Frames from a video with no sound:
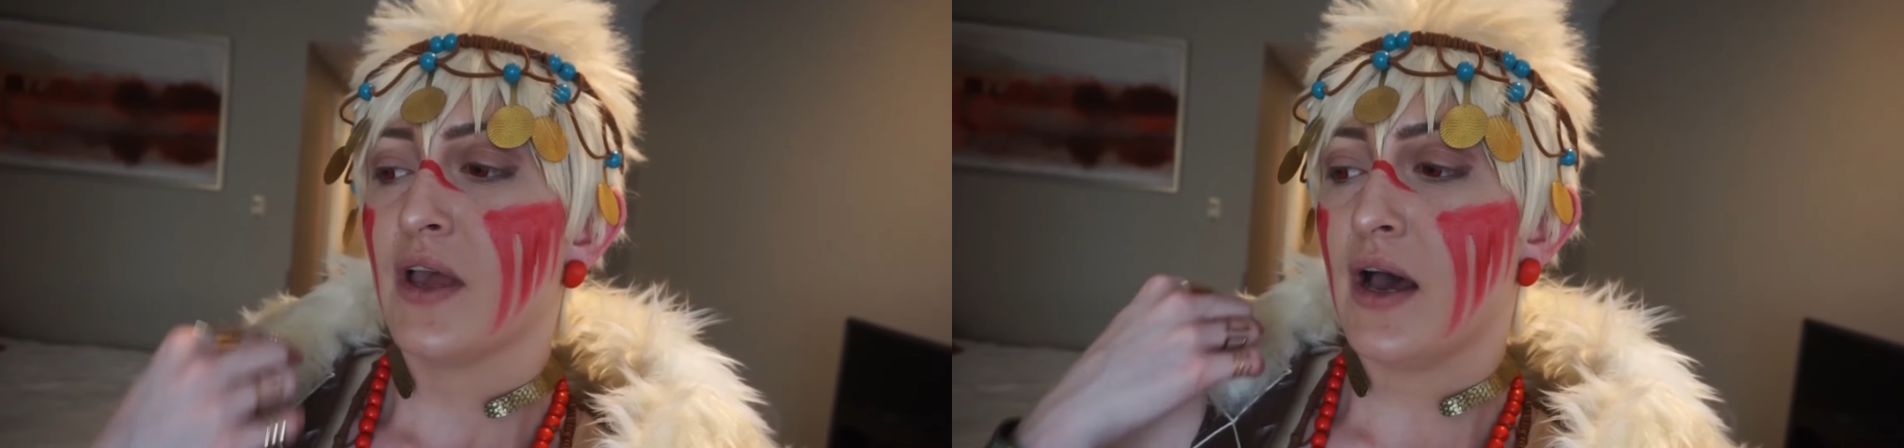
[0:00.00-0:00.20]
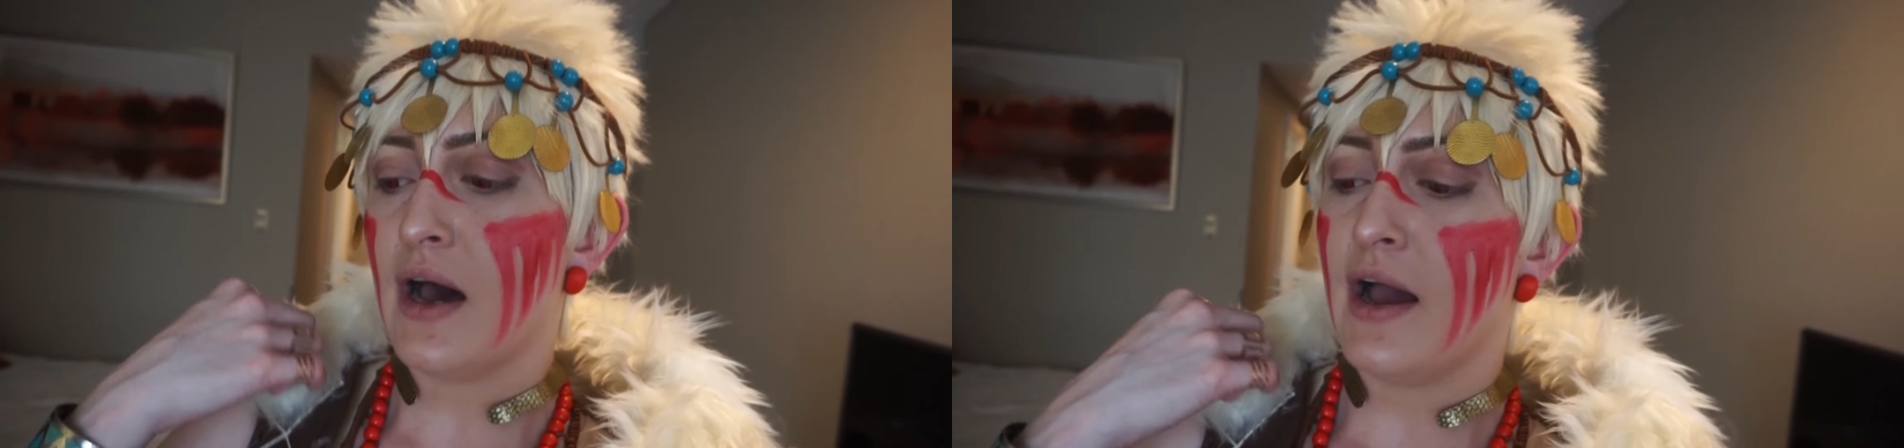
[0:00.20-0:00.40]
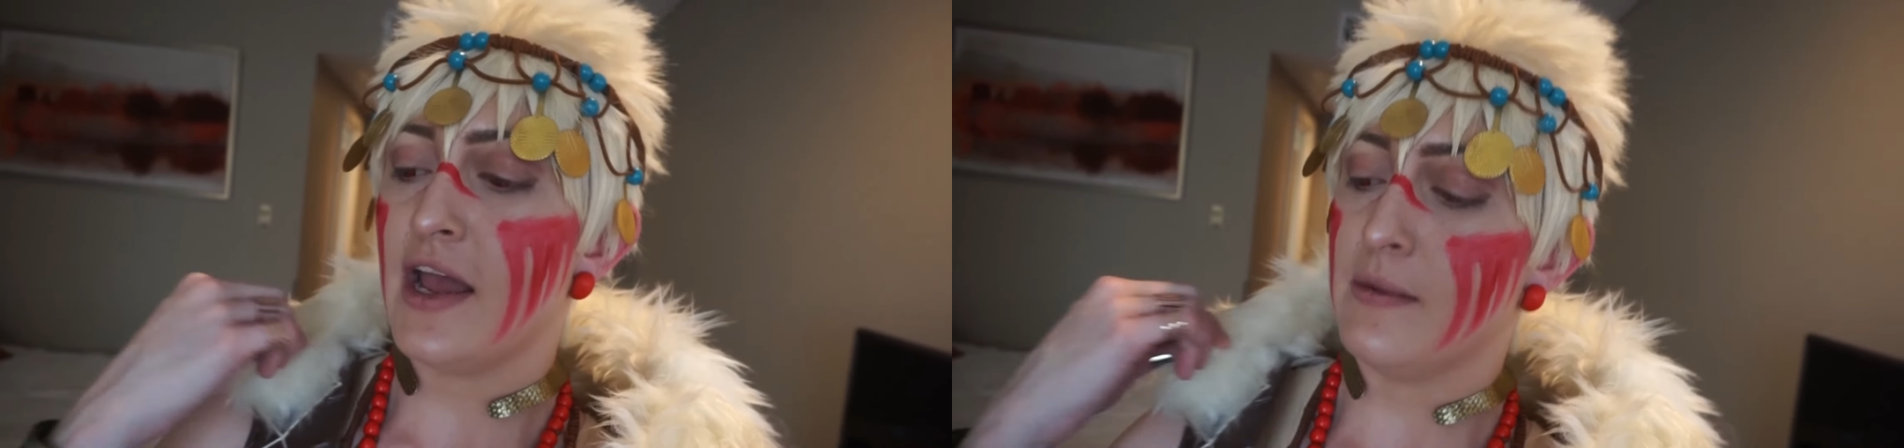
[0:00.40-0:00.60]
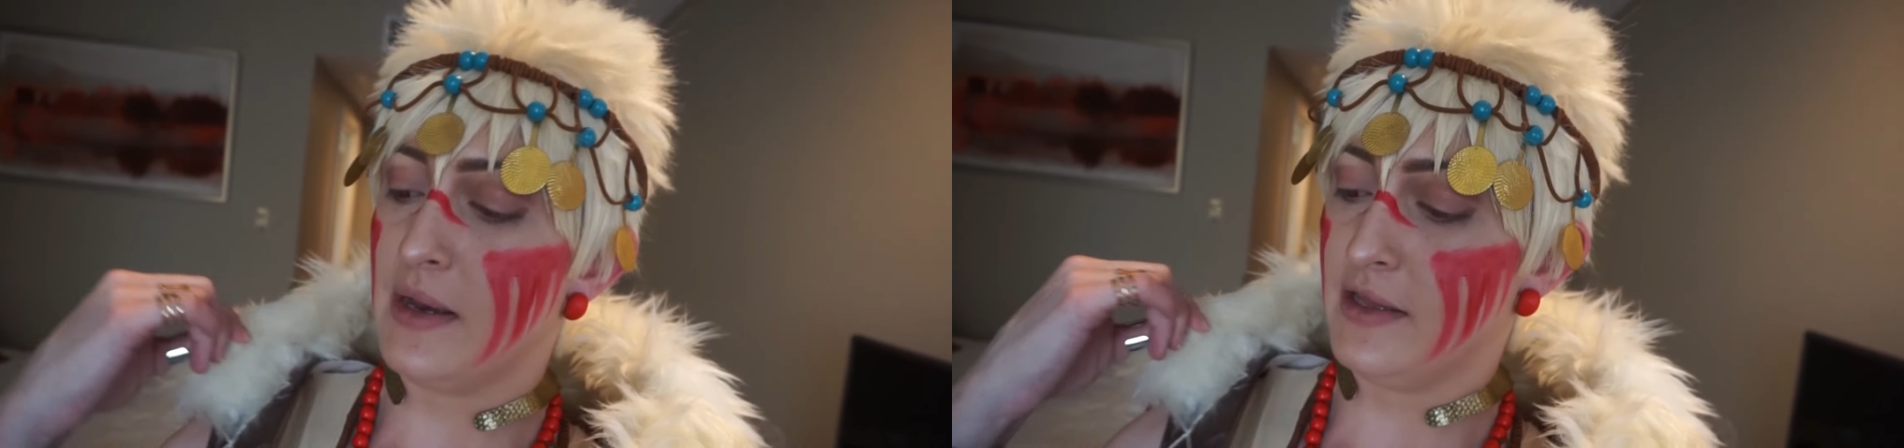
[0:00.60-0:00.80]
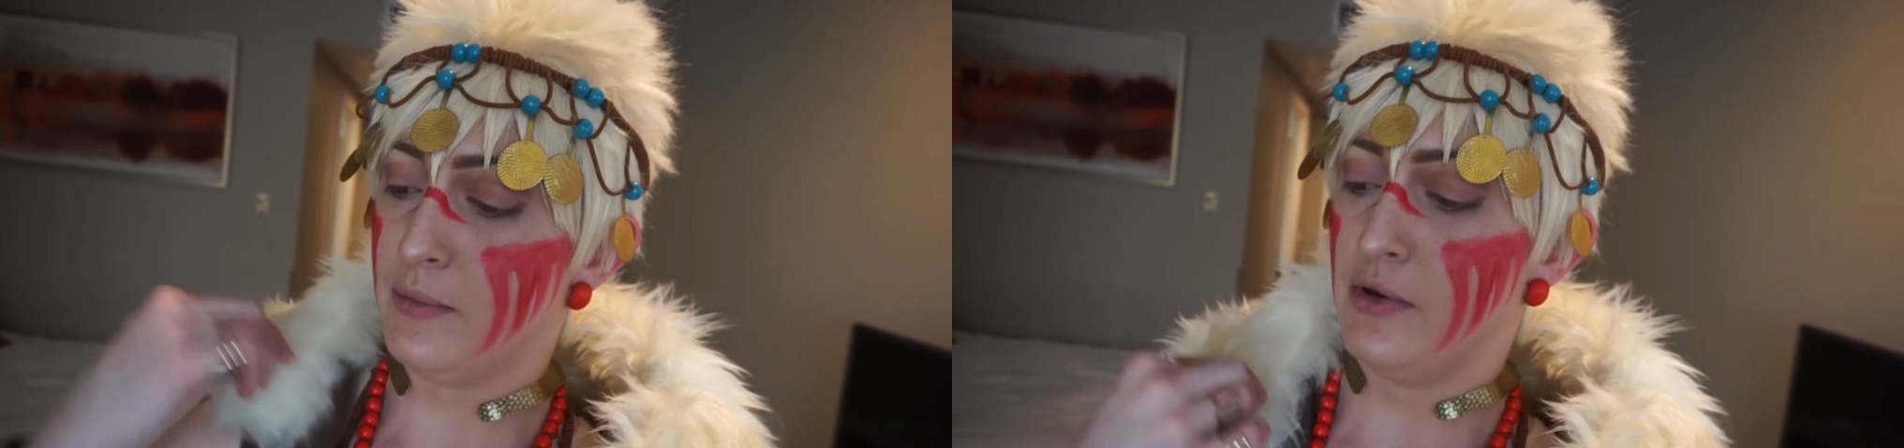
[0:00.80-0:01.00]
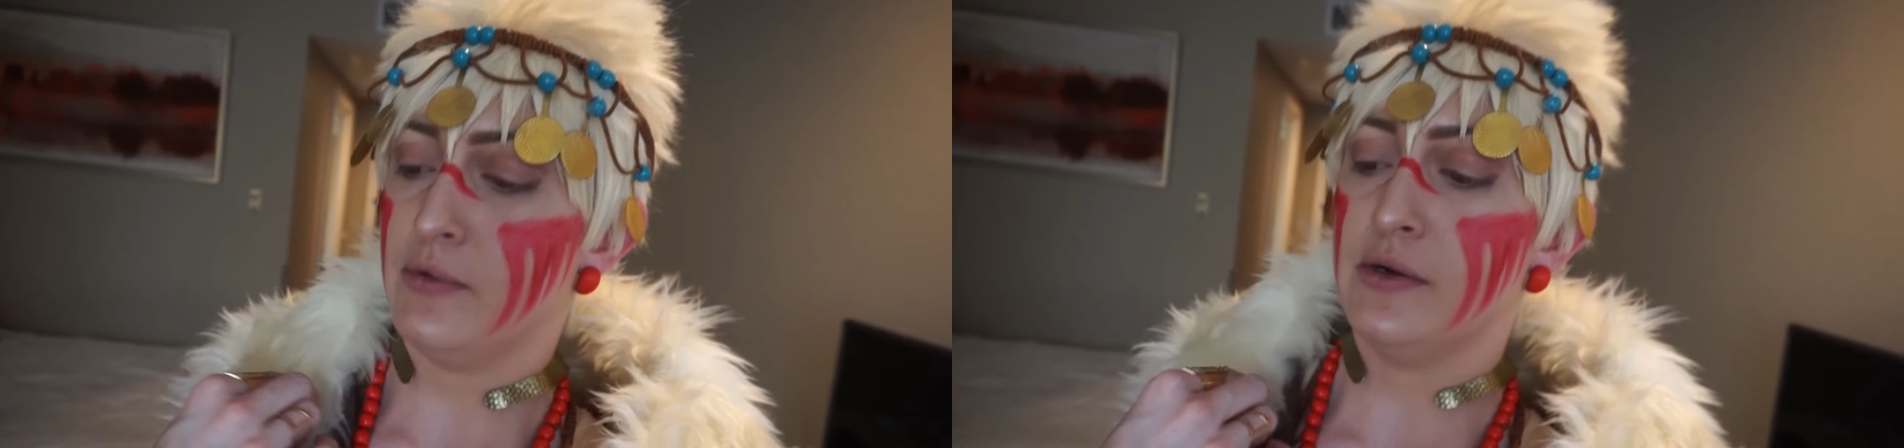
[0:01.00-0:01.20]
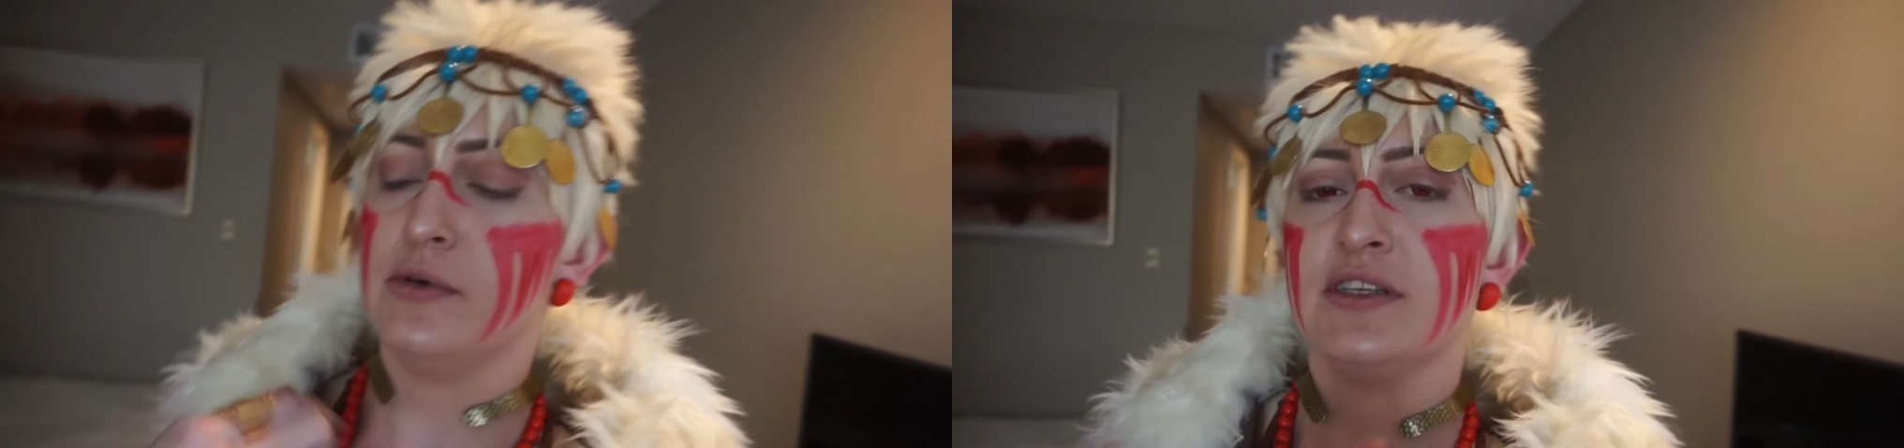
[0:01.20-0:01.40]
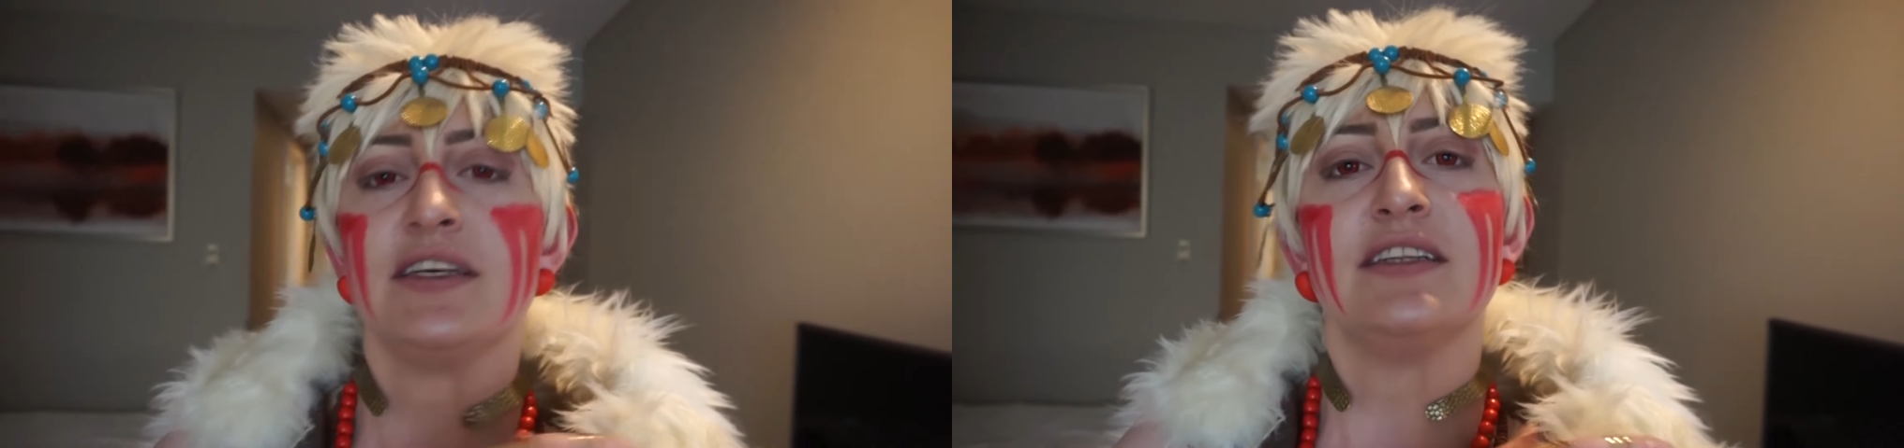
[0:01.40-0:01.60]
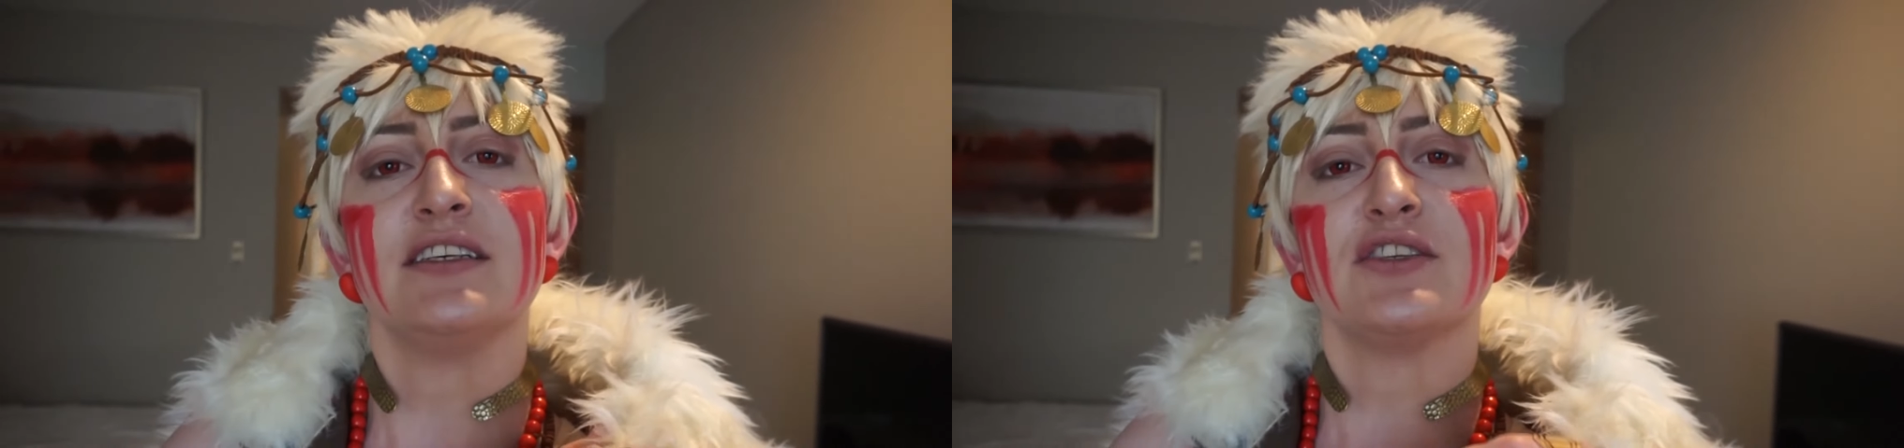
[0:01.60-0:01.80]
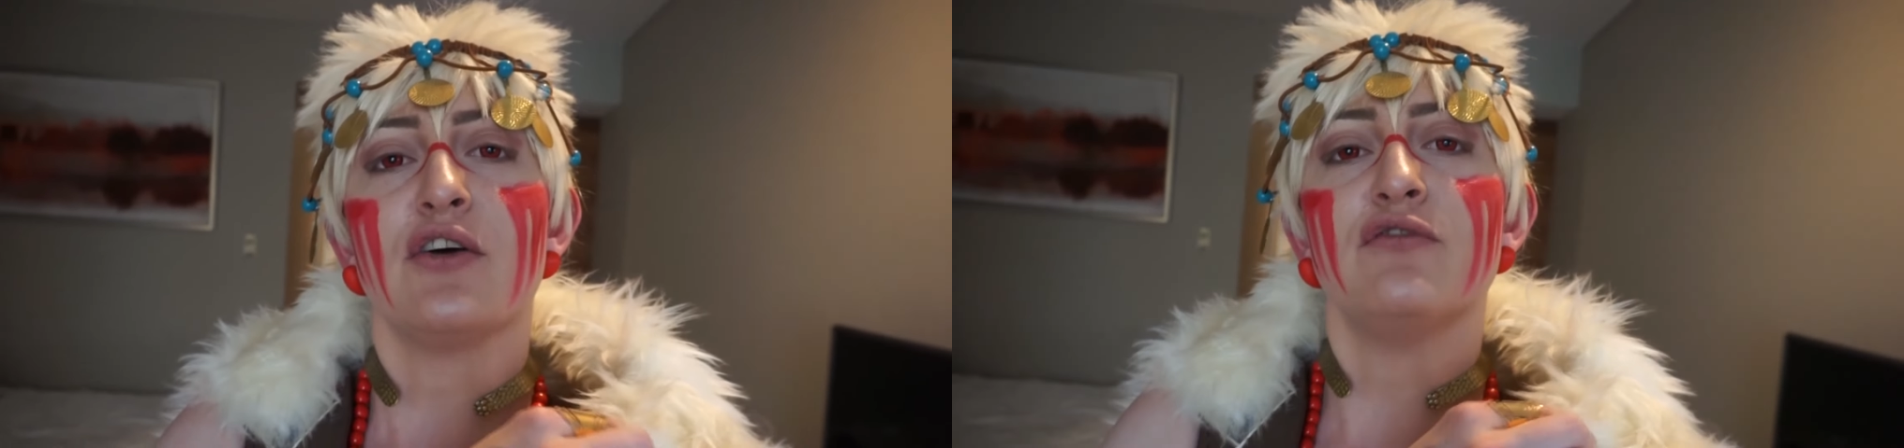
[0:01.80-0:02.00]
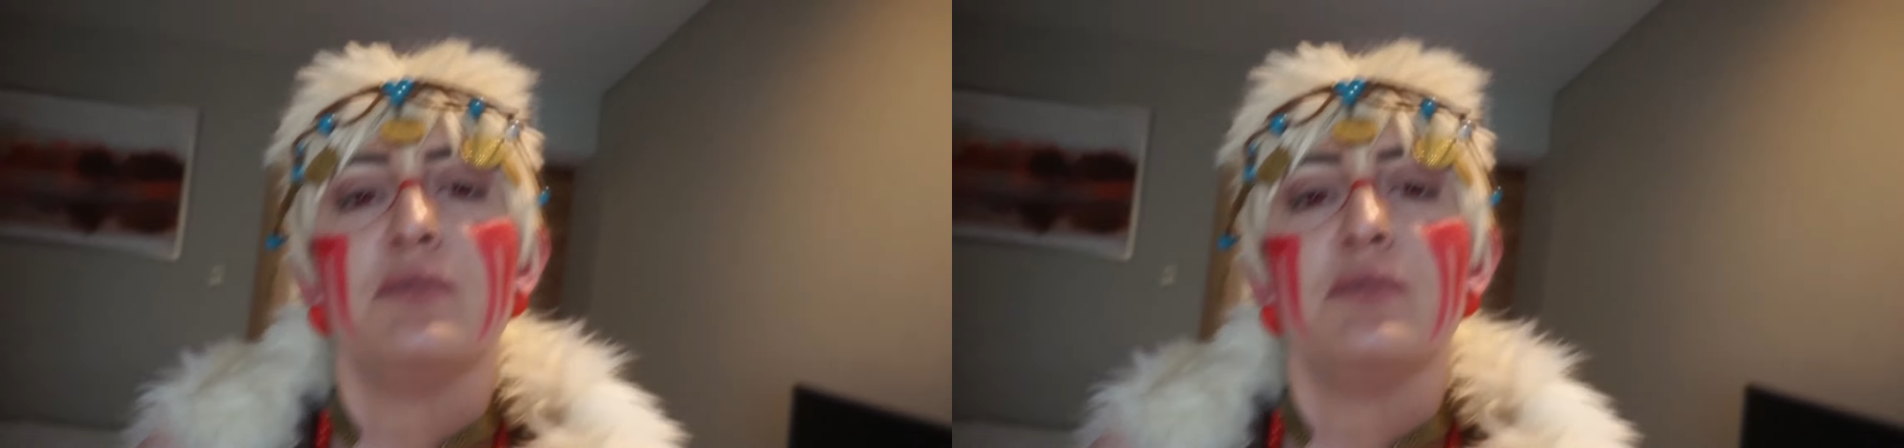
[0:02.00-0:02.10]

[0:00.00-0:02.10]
I am at the point where I want to take this off,